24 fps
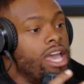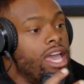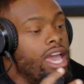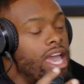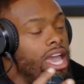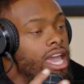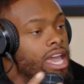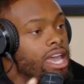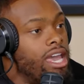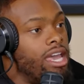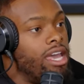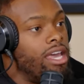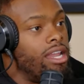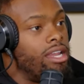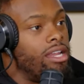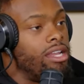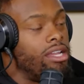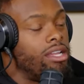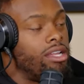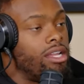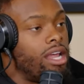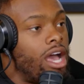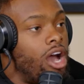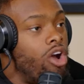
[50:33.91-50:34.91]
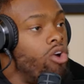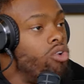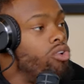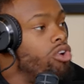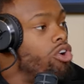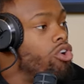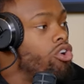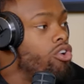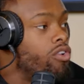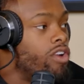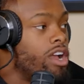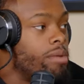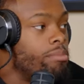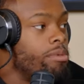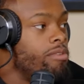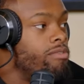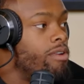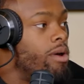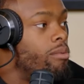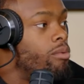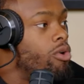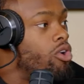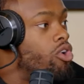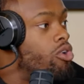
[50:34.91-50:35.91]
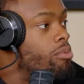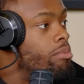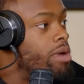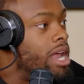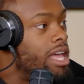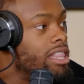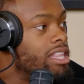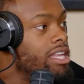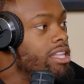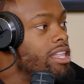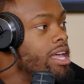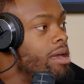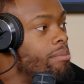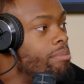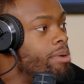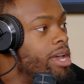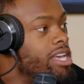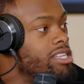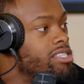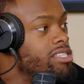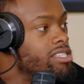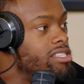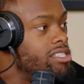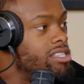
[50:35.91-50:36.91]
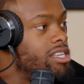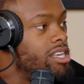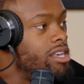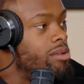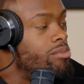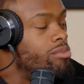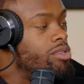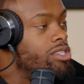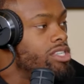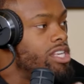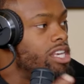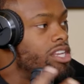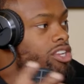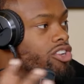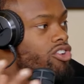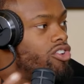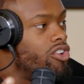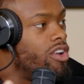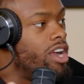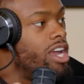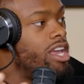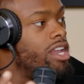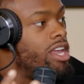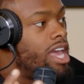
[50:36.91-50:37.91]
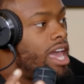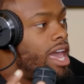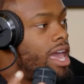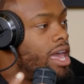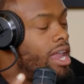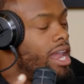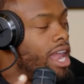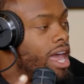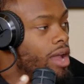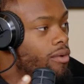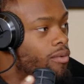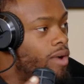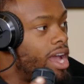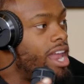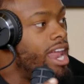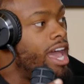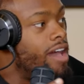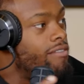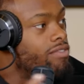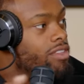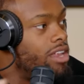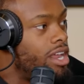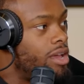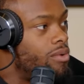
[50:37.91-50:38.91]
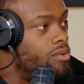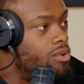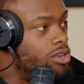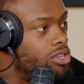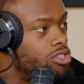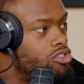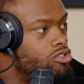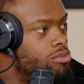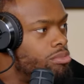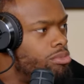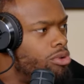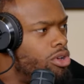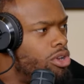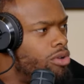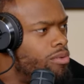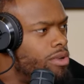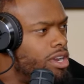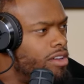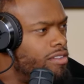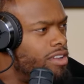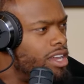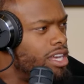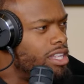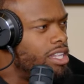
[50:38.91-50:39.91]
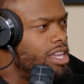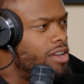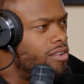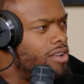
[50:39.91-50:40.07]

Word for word: and I don't know, correct me if I'm wrong, but I think that Pacers team was getting created like right after they won the Super Bowl or whatever like that,